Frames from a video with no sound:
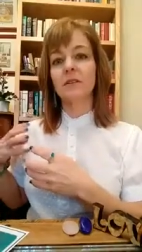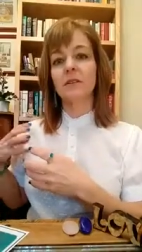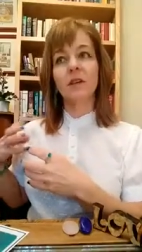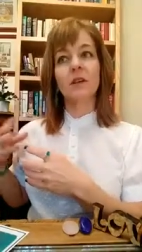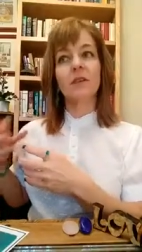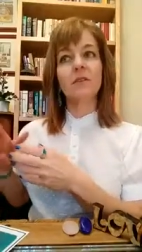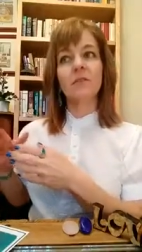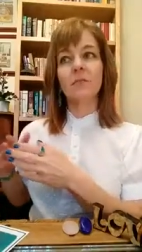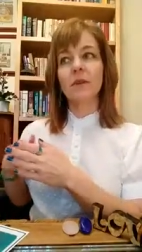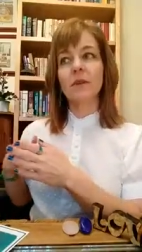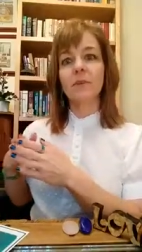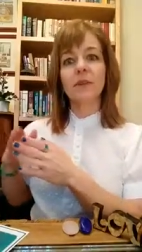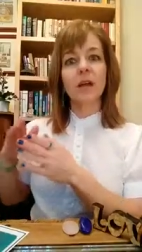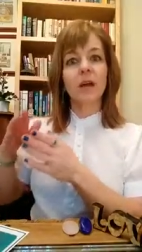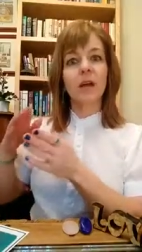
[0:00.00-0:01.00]
there may
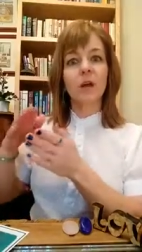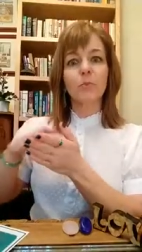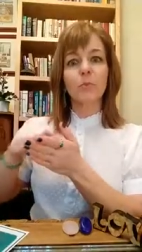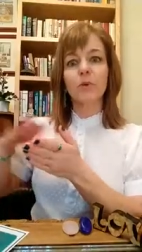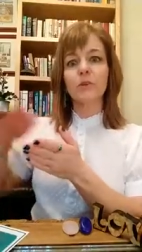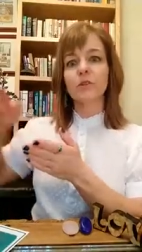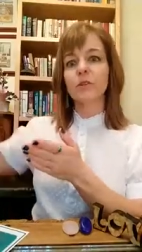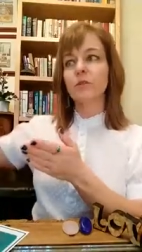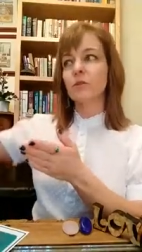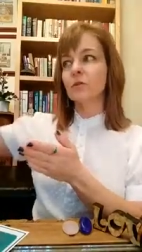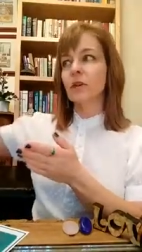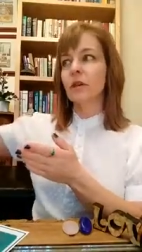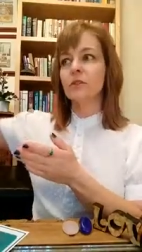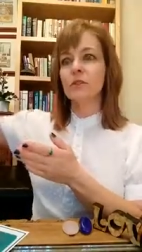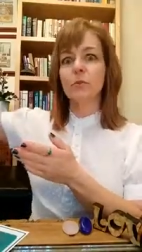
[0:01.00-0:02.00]
be like a person who
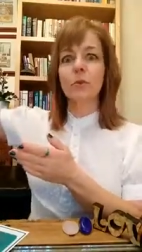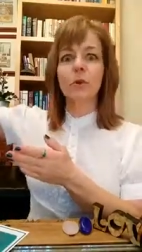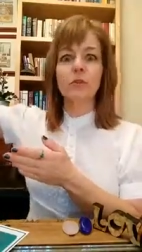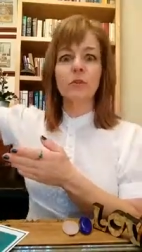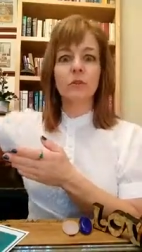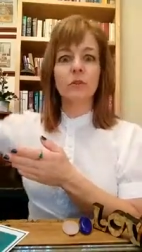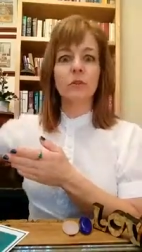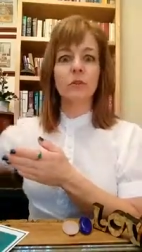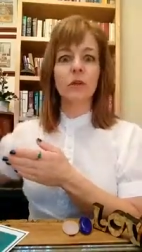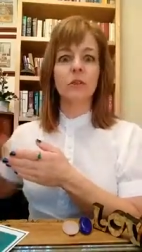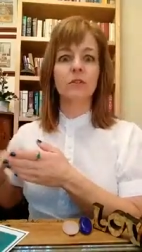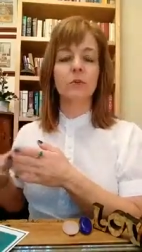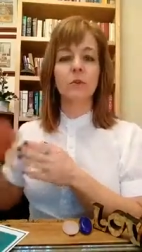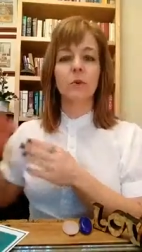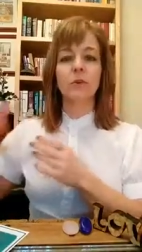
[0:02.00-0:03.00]
tells a person who
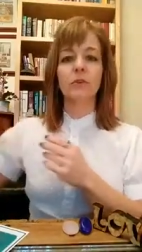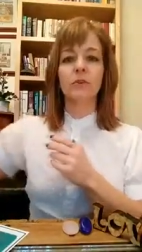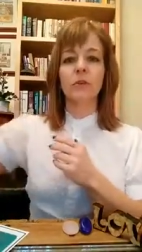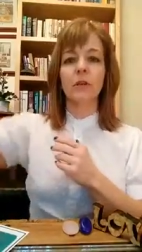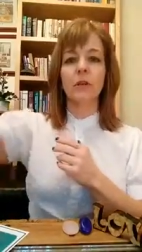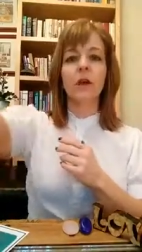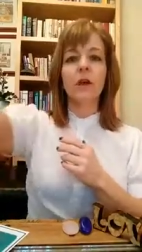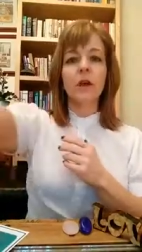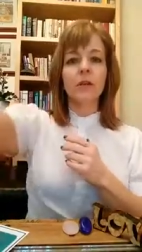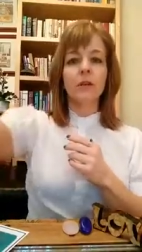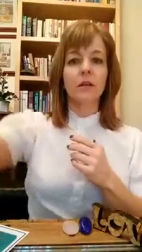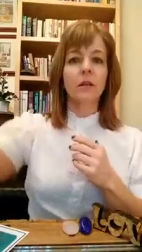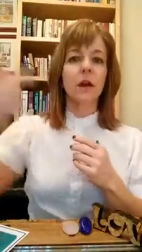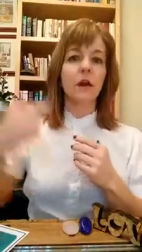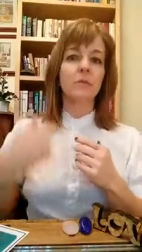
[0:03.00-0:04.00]
tells a person
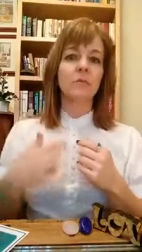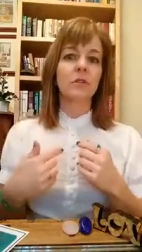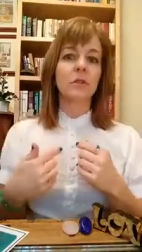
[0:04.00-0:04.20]
to come